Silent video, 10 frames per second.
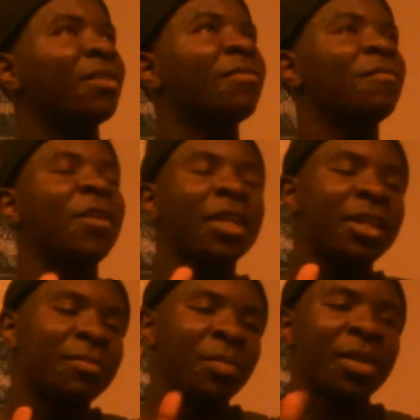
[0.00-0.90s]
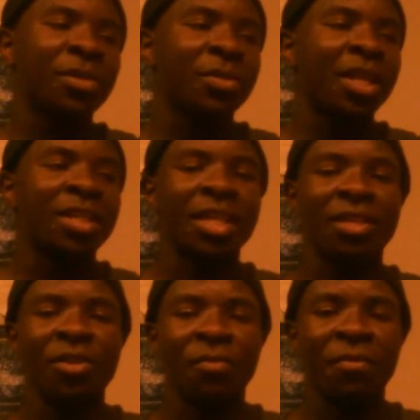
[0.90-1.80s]
The fucking picture that
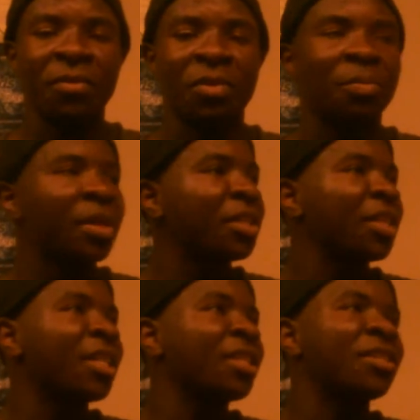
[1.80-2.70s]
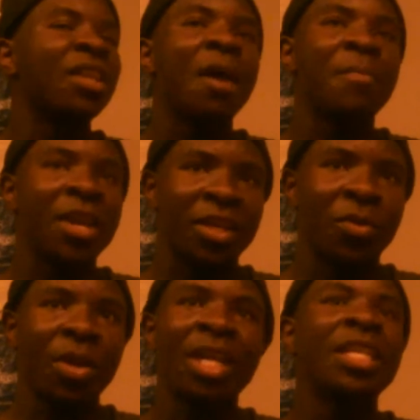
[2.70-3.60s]
says no filter, bitch, that does not make
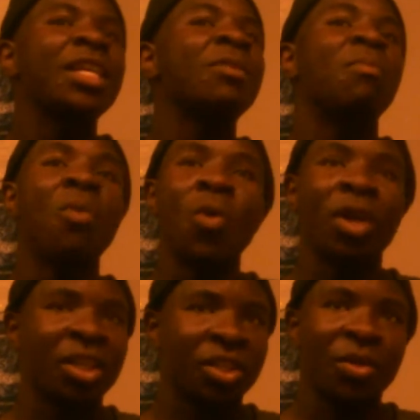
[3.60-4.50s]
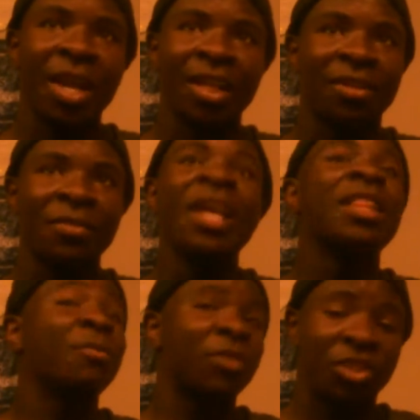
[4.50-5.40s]
you any more attractive
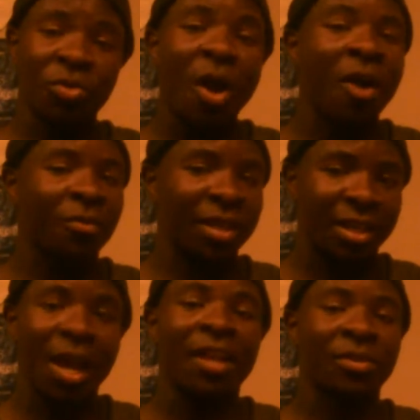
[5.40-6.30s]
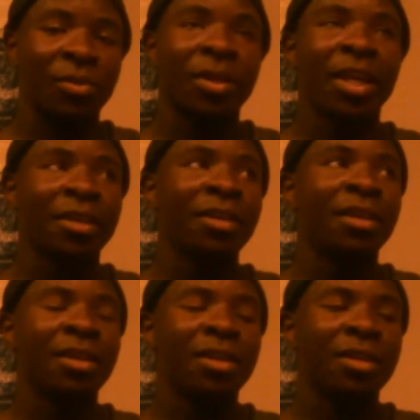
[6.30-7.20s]
than what you already not, okay?
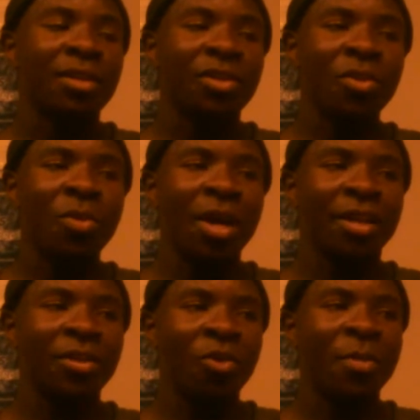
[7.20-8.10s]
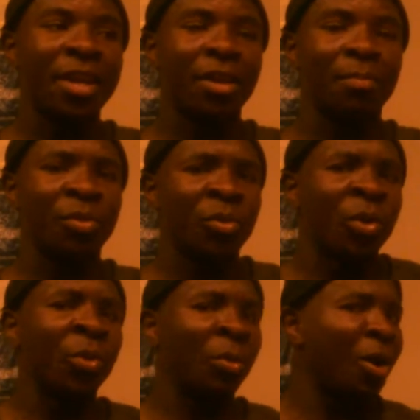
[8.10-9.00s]
So what? No makeup,
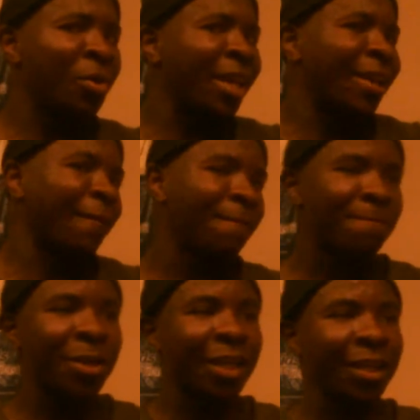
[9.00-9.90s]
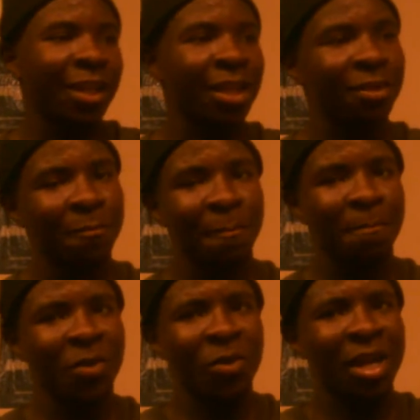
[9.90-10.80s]
boo-hoo, okay? Fuck it.
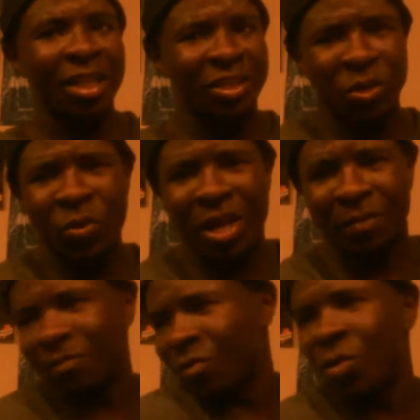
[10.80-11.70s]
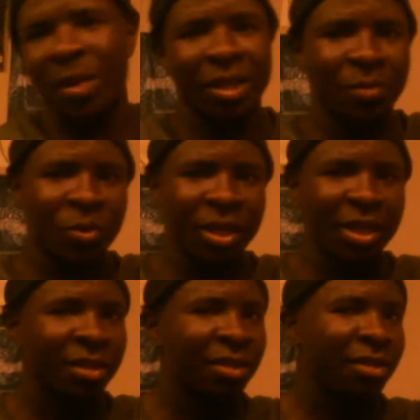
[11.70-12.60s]
Alright, so what? No makeup,
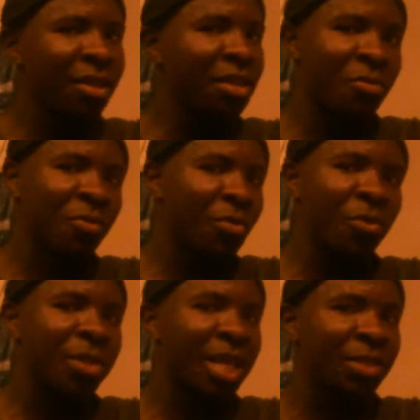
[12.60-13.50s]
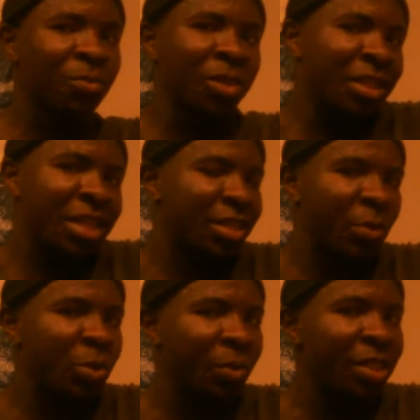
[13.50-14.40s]
okay? Was that, is that
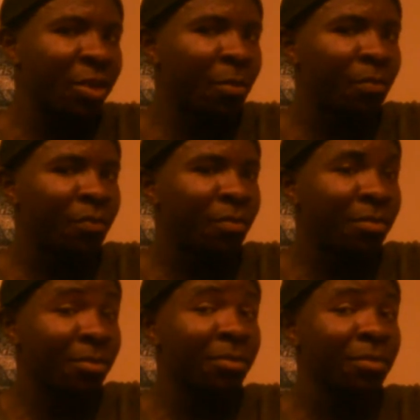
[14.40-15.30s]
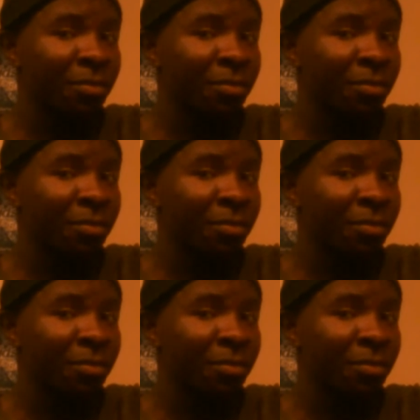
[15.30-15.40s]
supposed to mean something? Hmm?